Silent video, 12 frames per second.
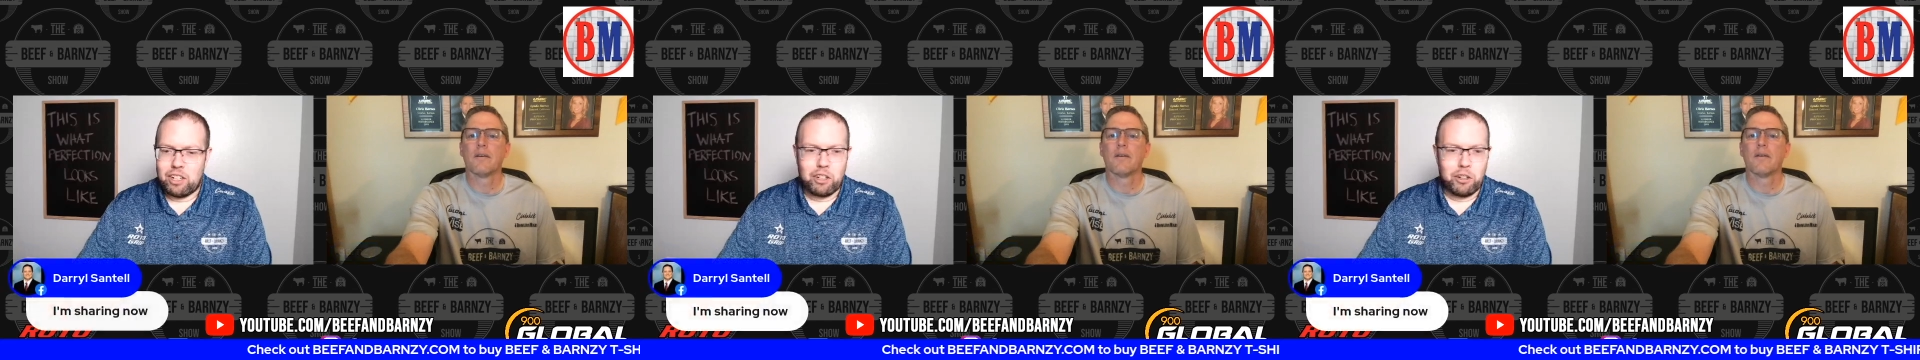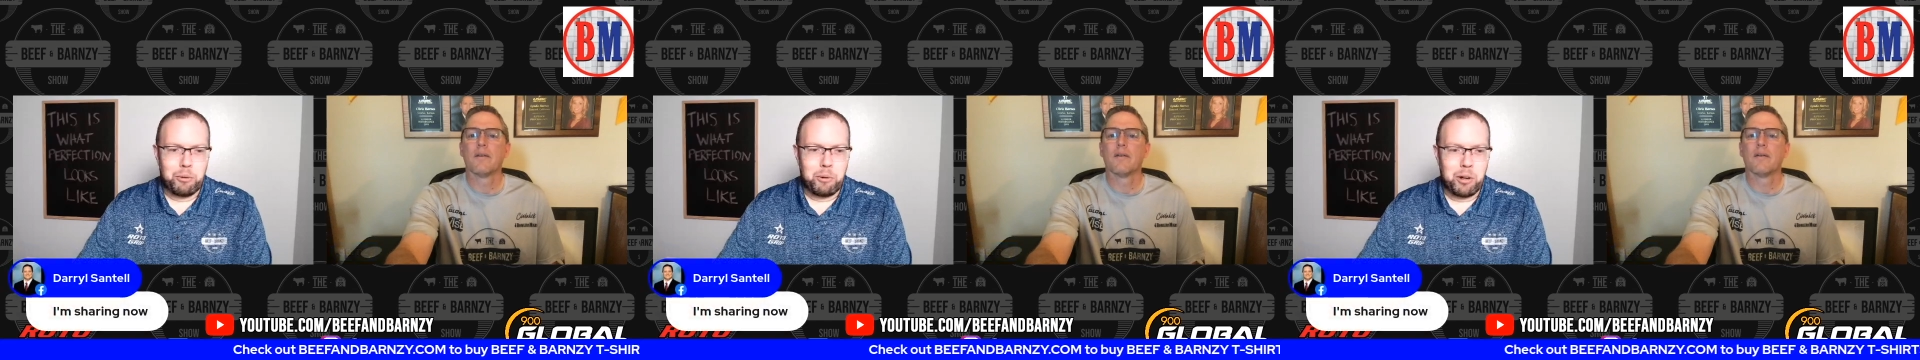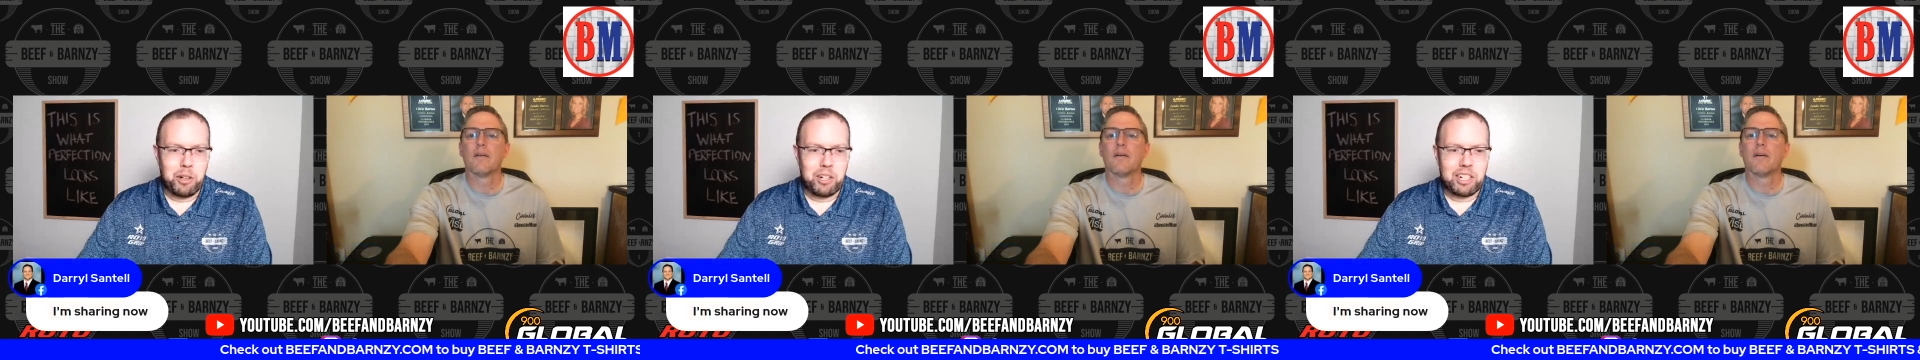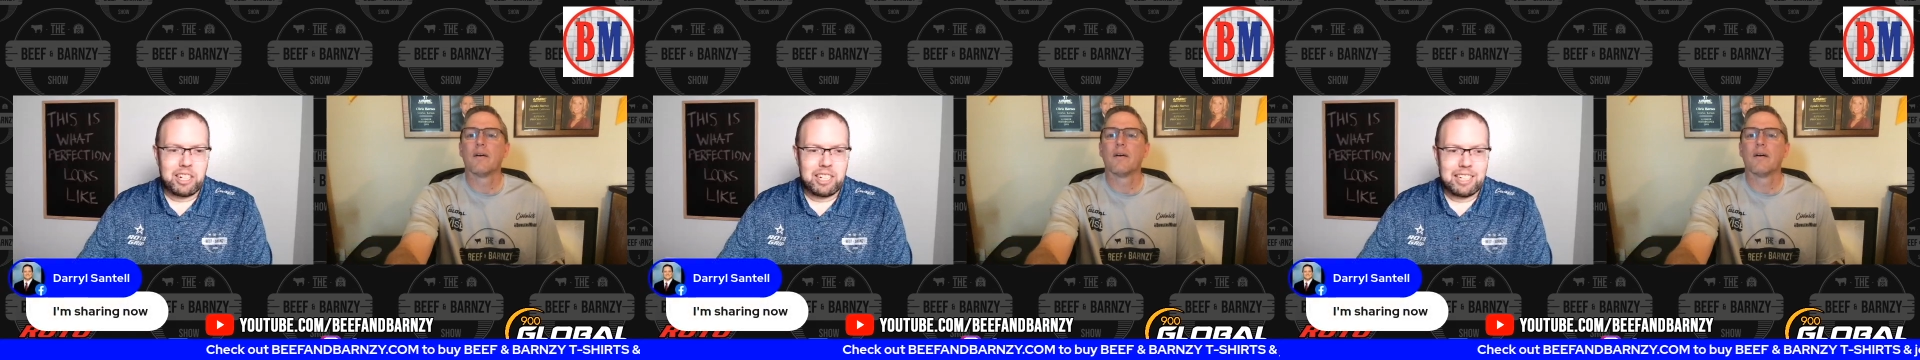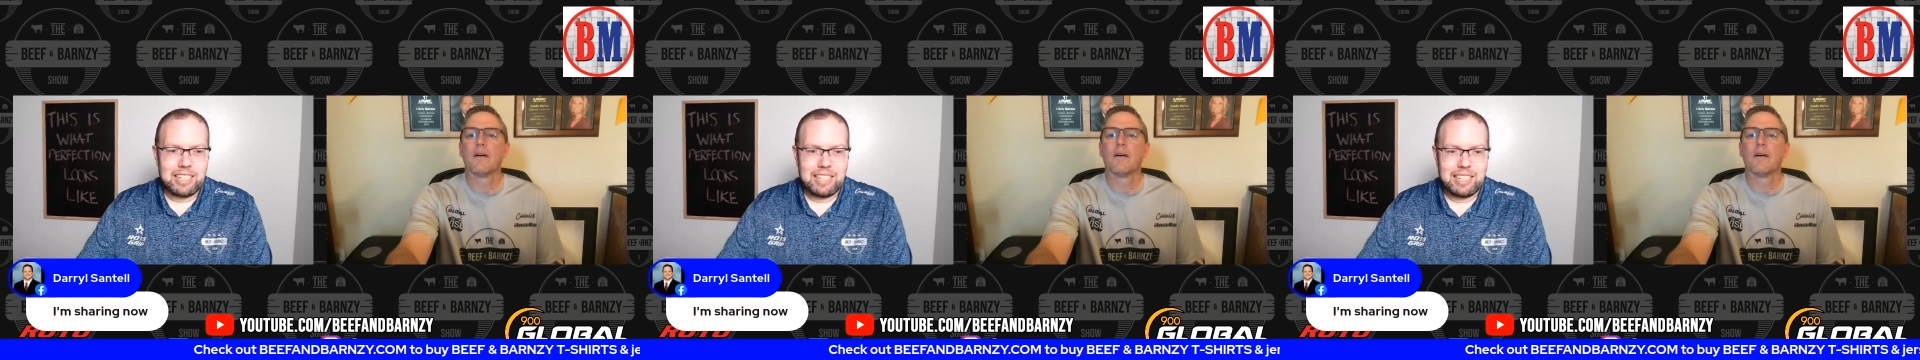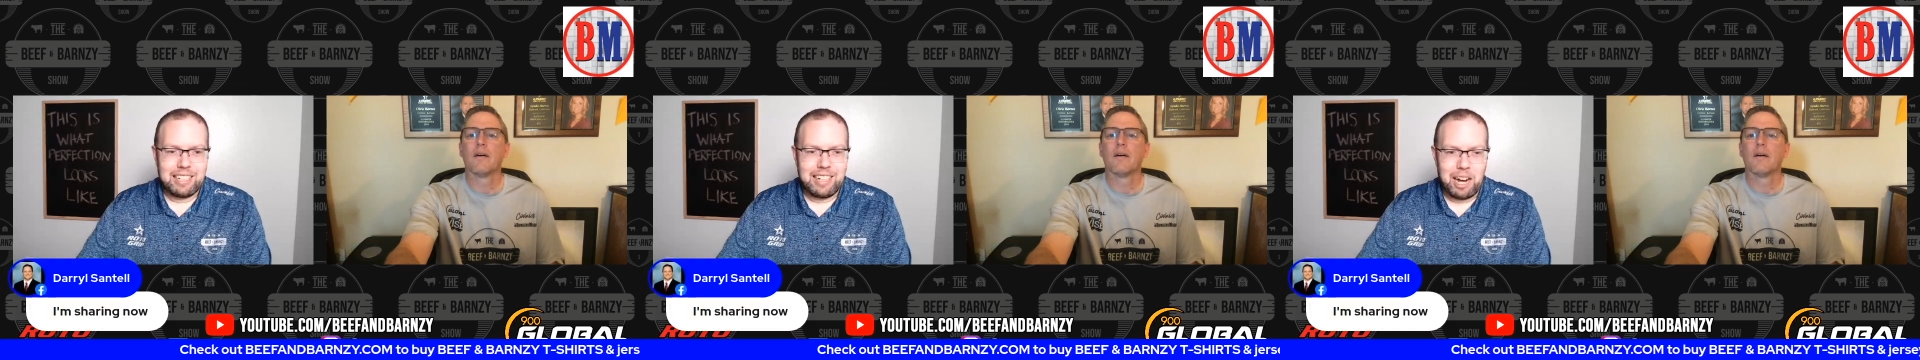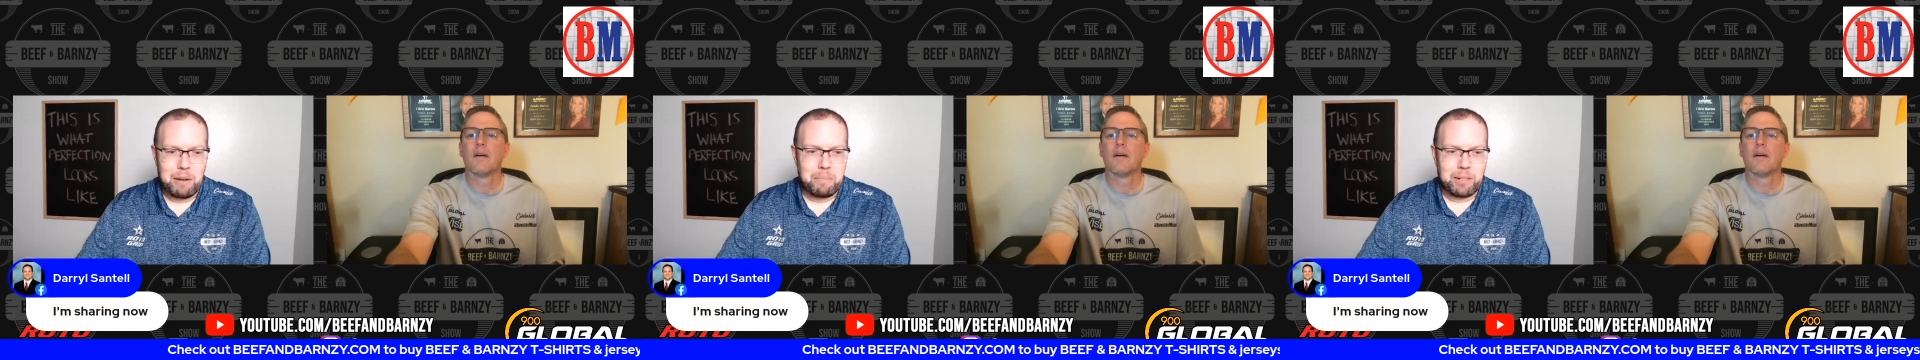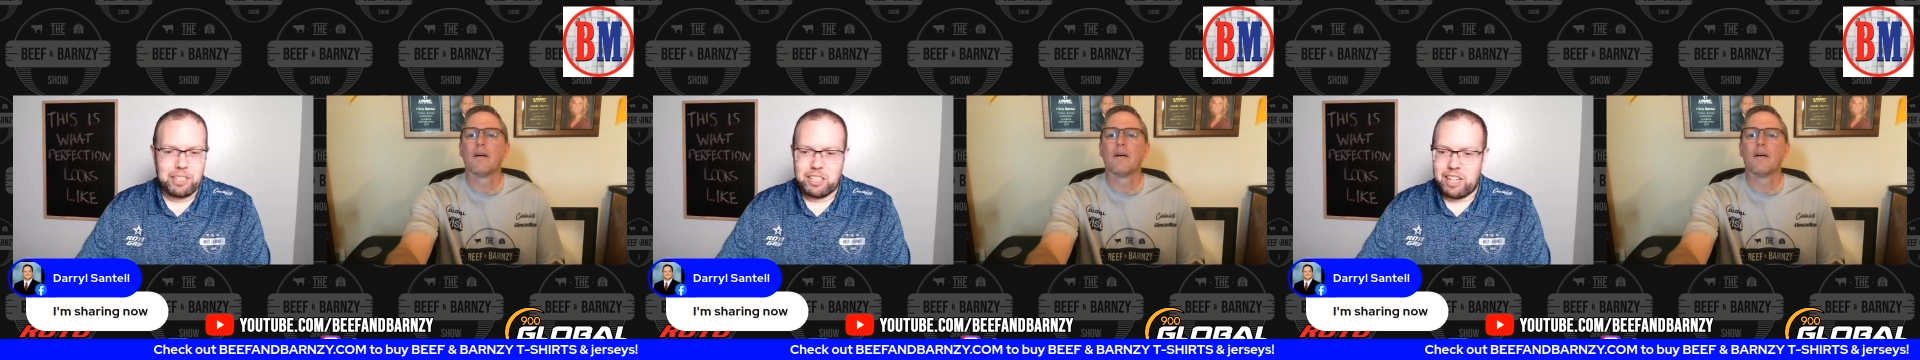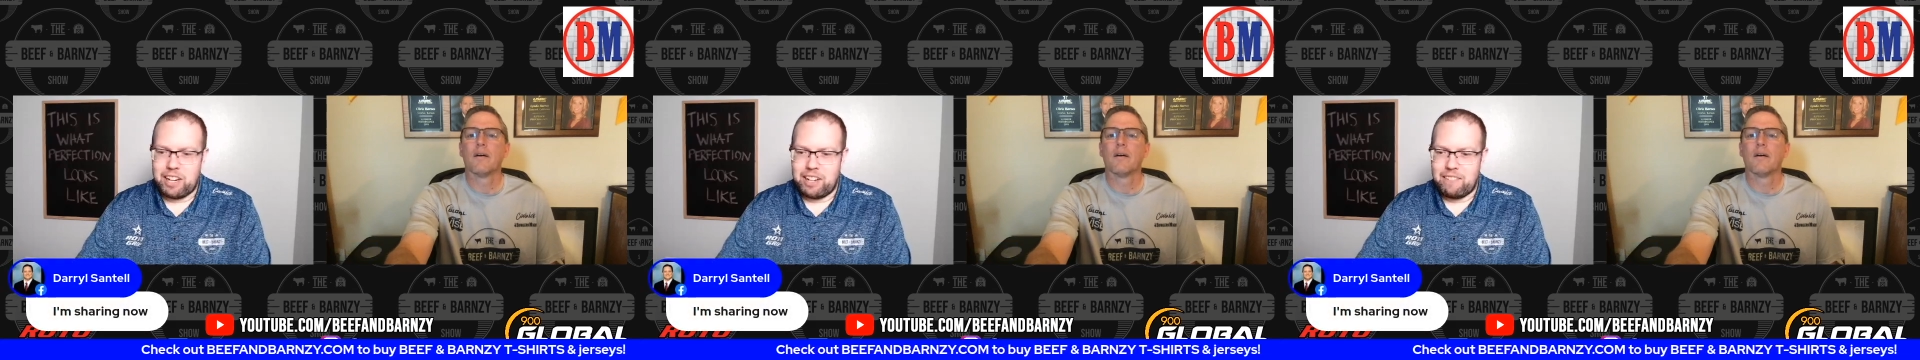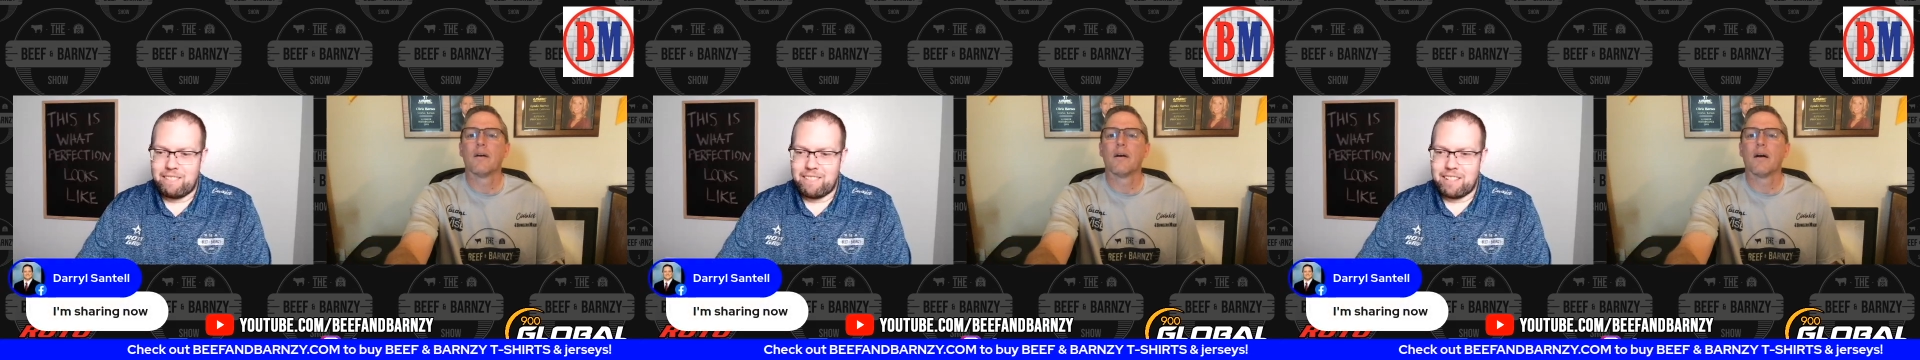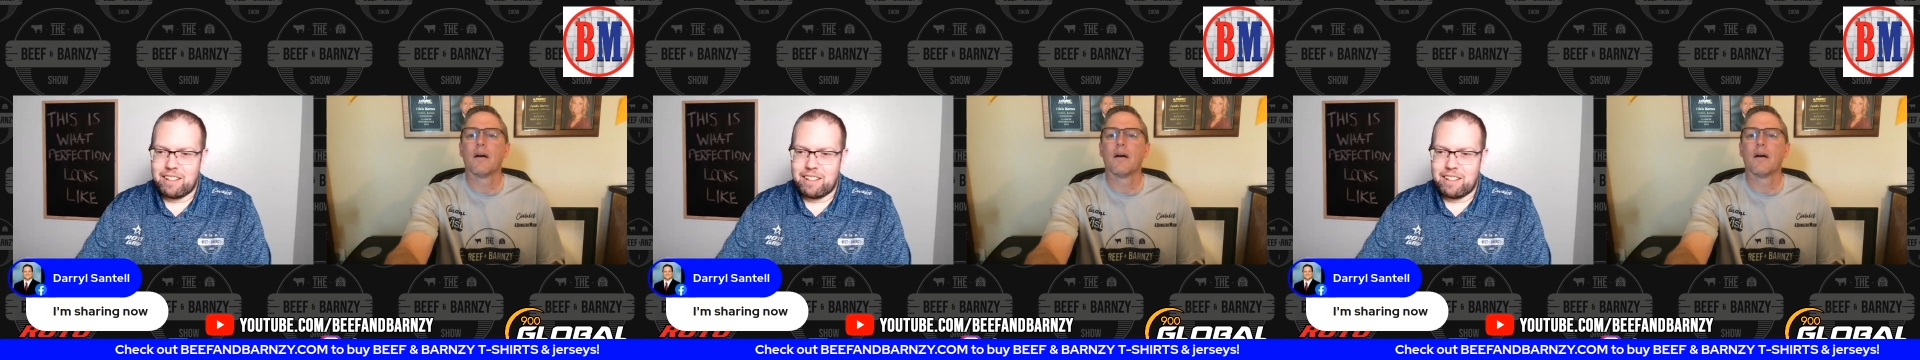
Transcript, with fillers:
Speaker 1: good work. I appreciate it.